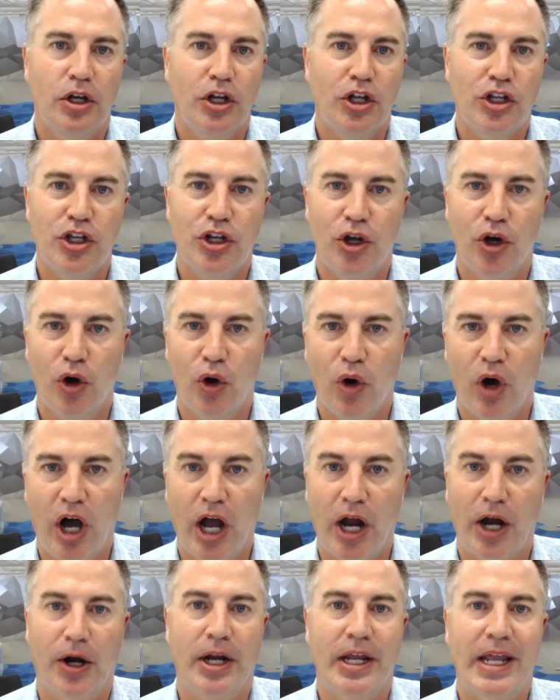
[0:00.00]
you know,
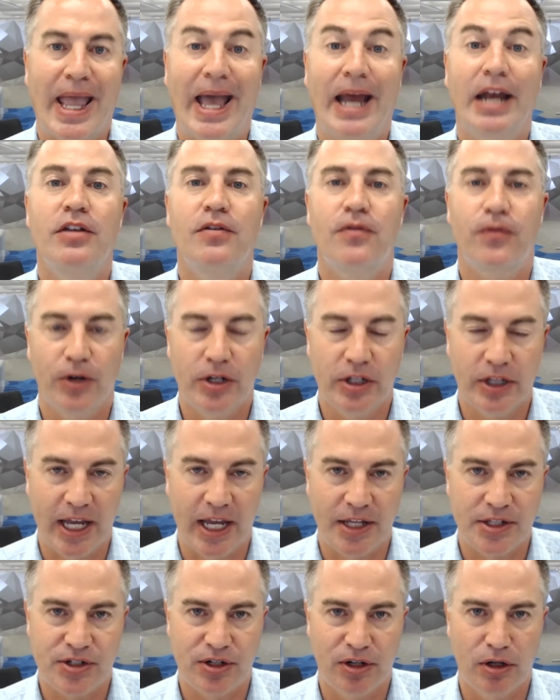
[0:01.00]
hiring any
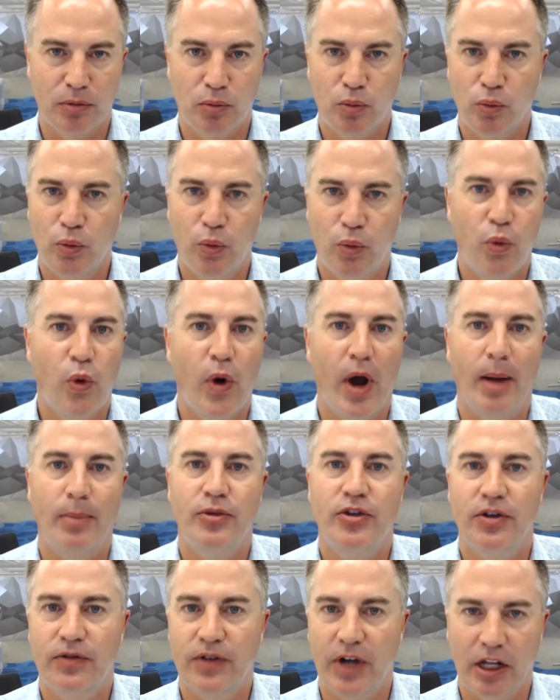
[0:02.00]
freelancer, web
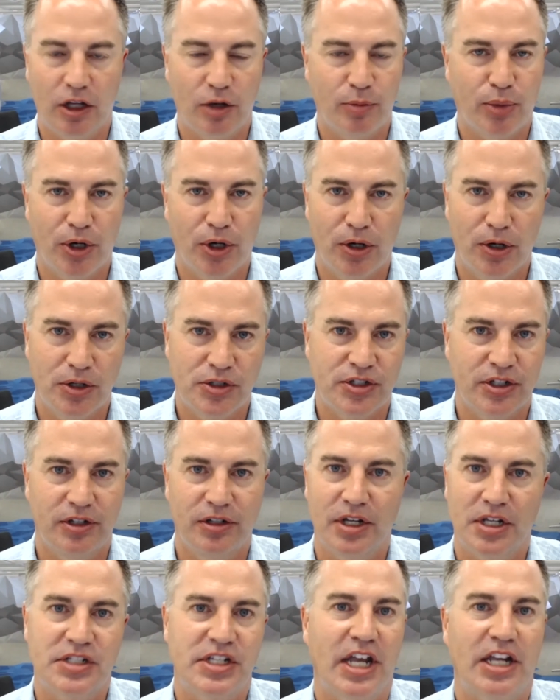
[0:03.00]
developers and
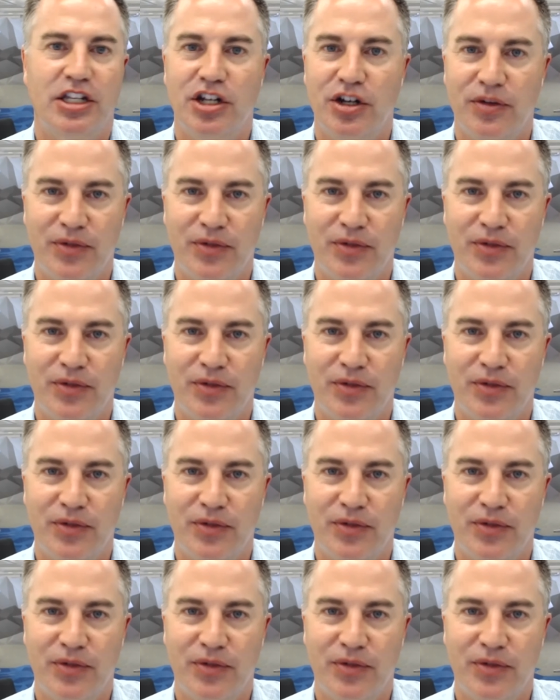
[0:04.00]
executive